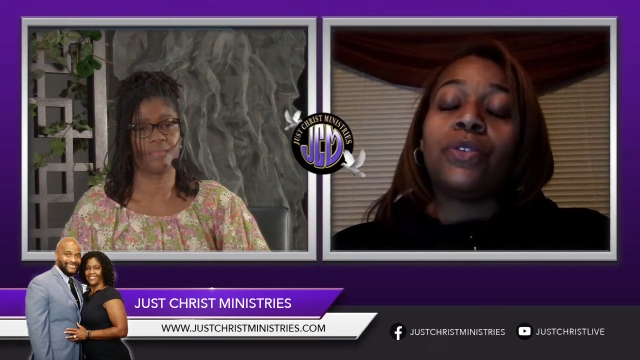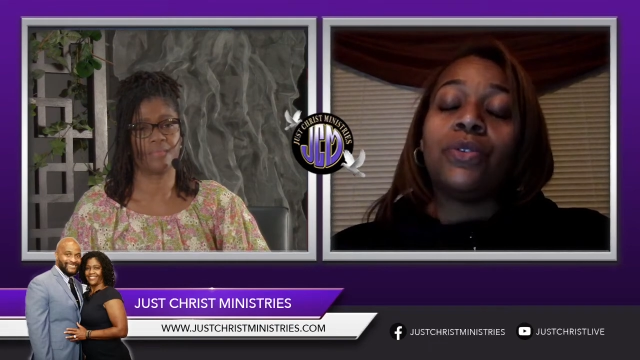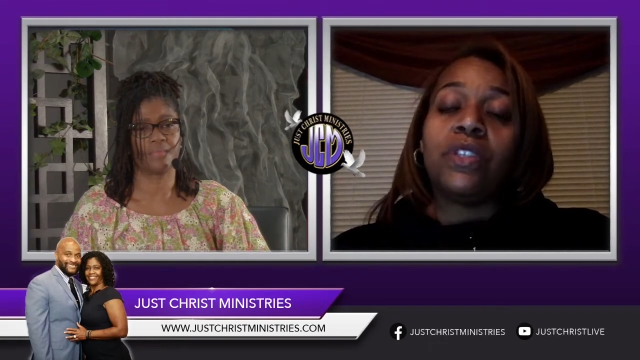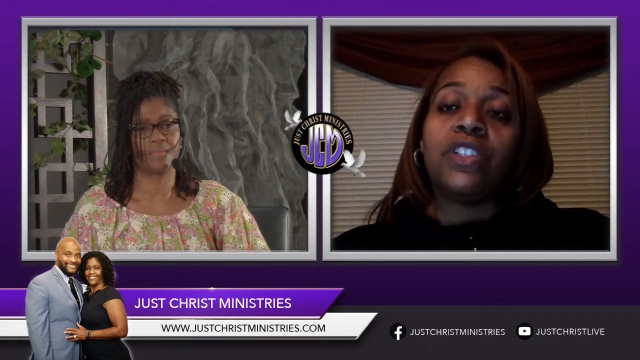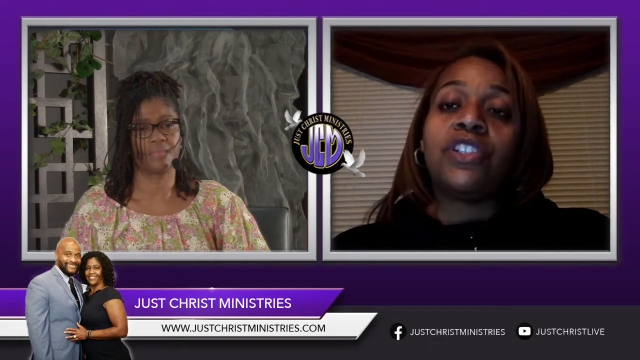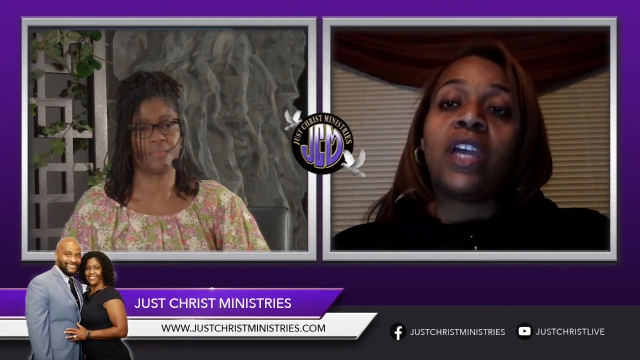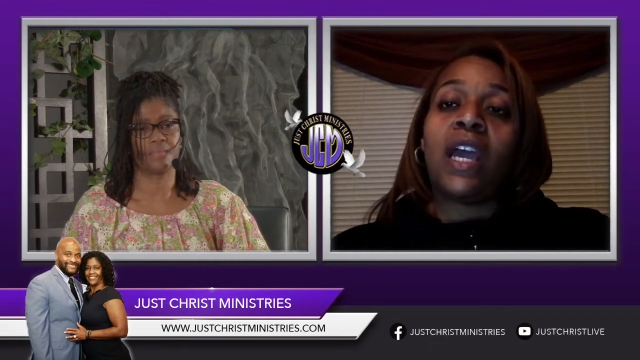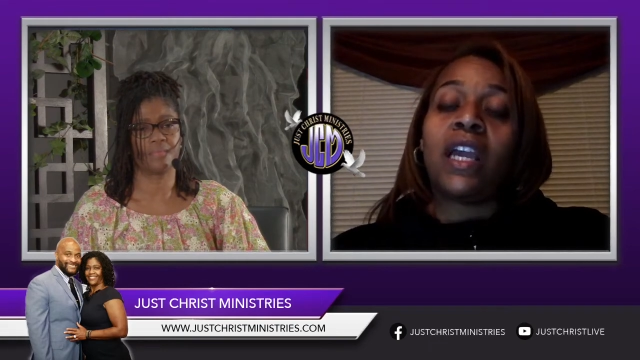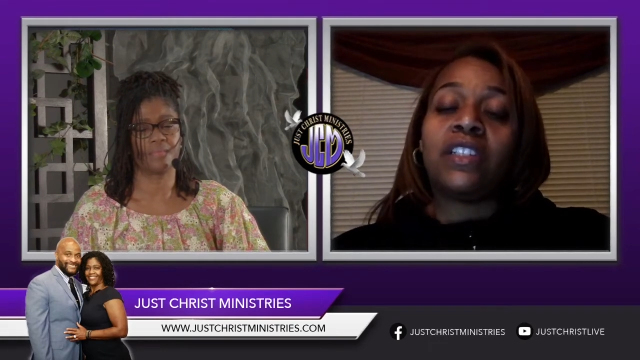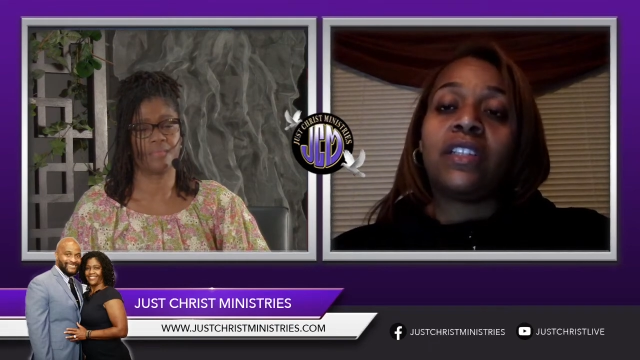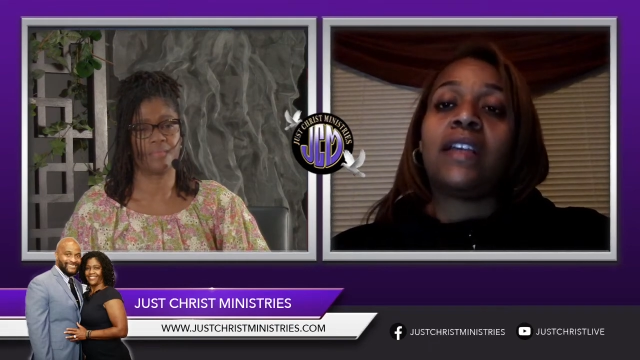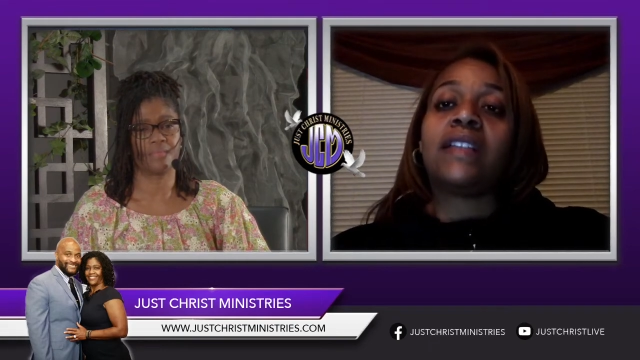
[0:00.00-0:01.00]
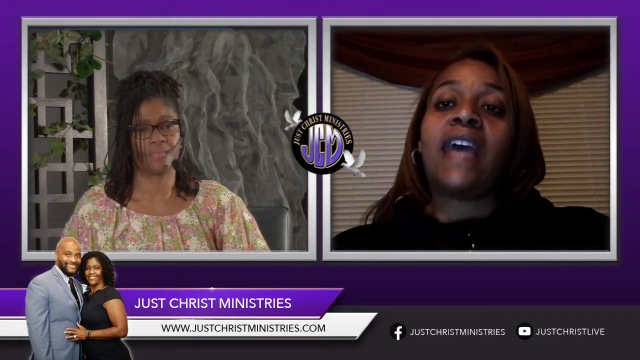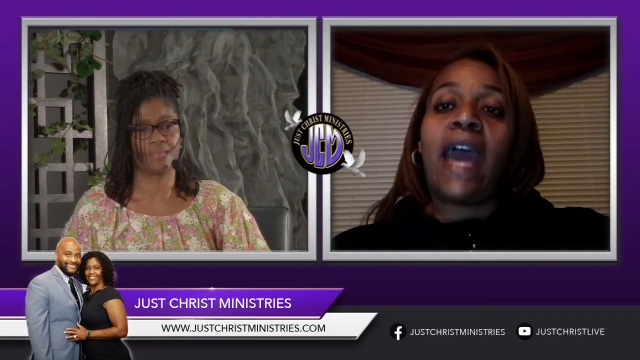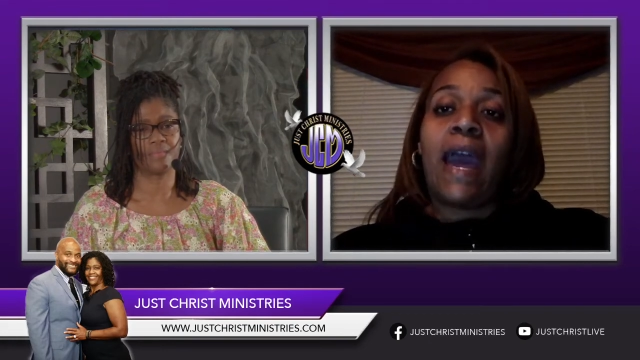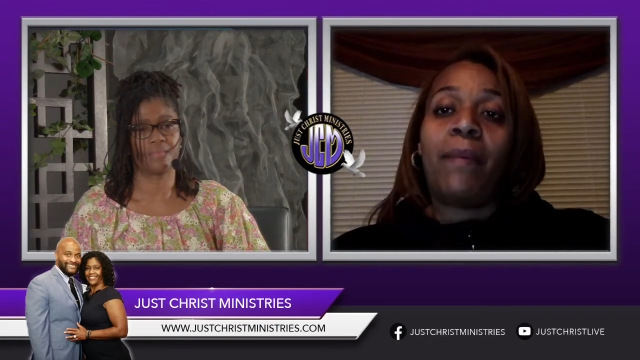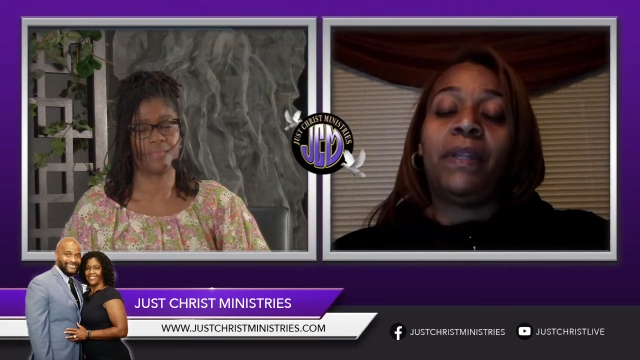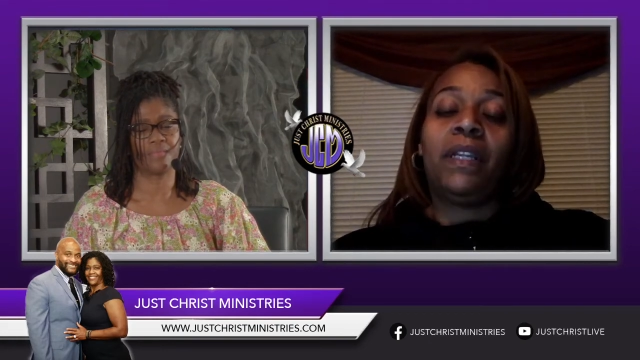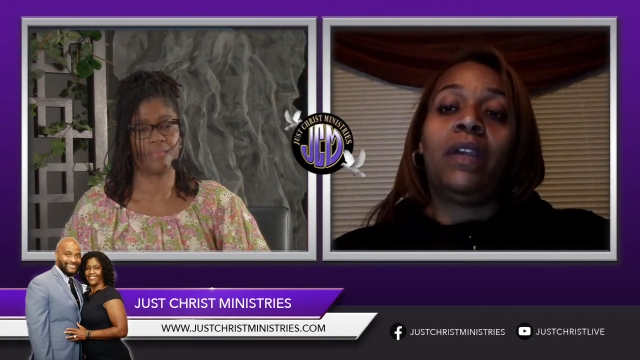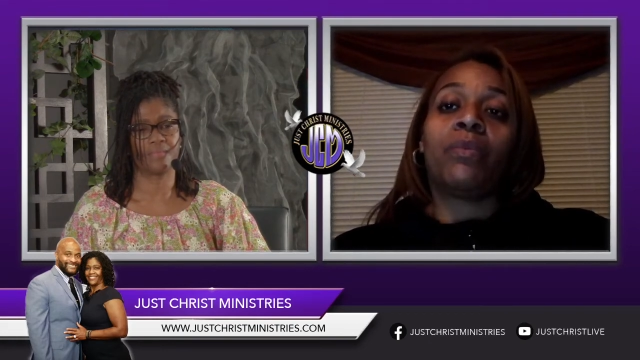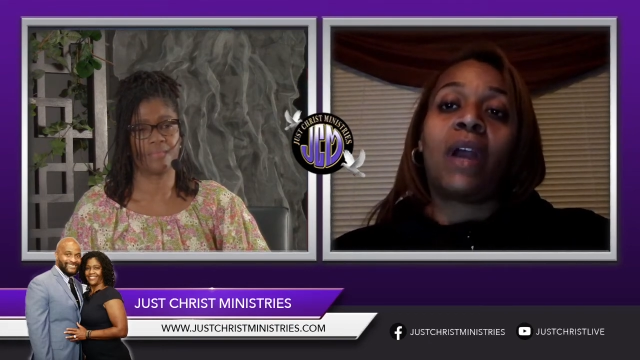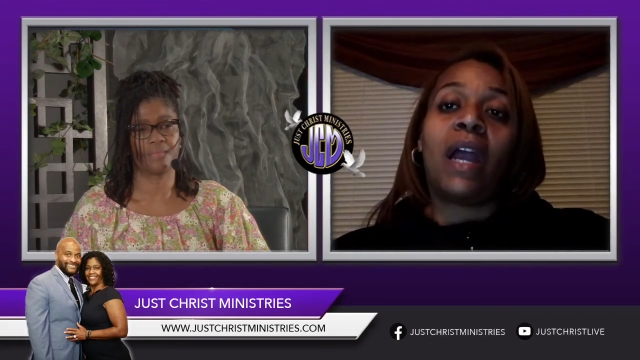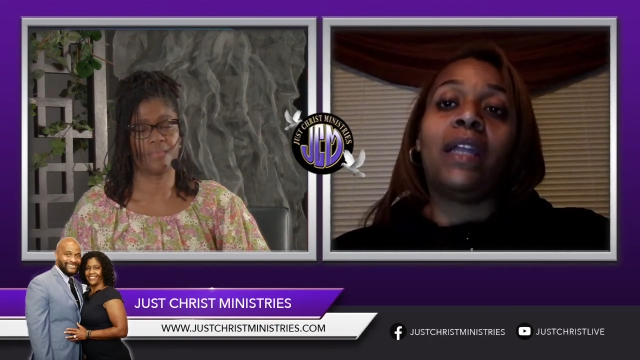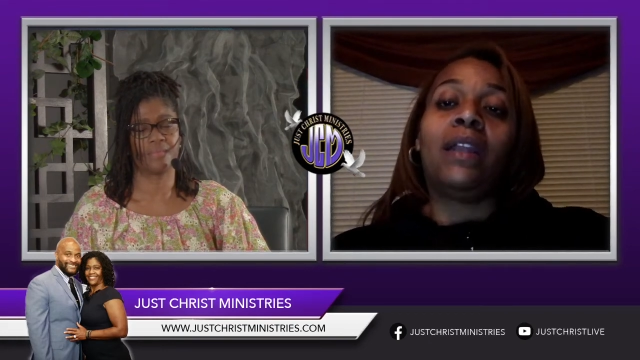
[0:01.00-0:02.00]
Speaker 1: to the change that's
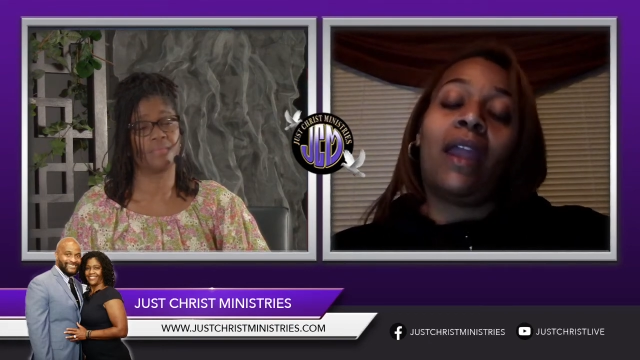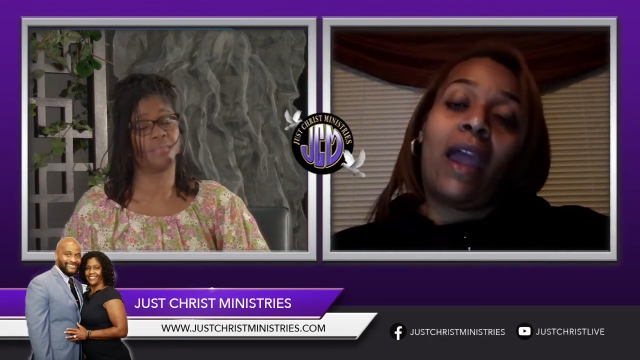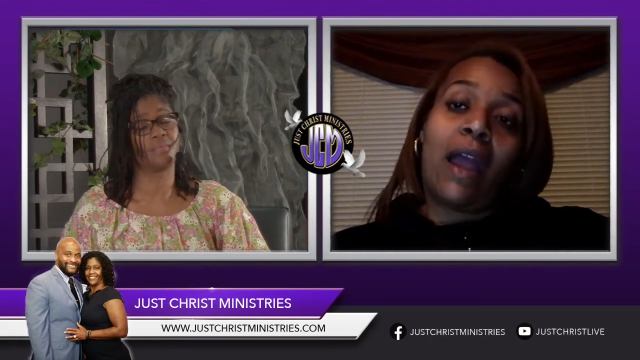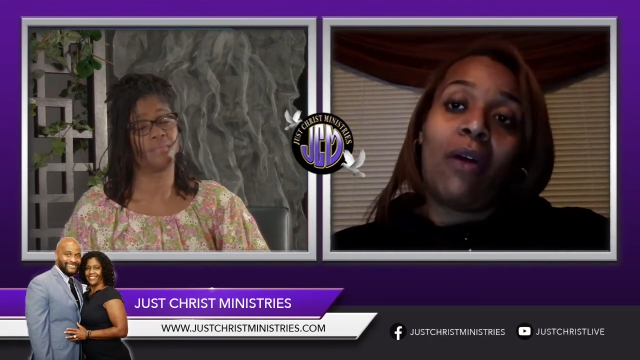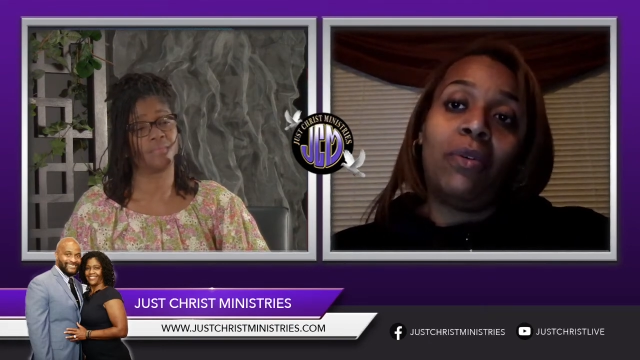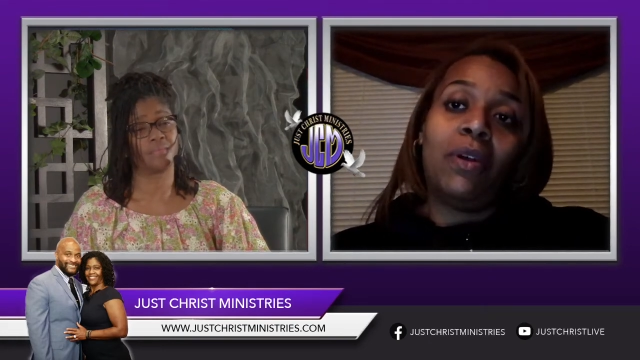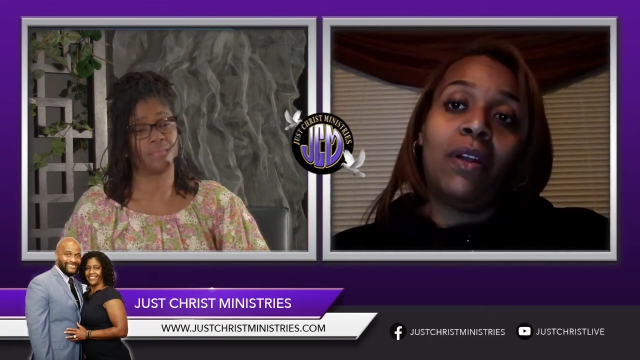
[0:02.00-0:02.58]
happening right now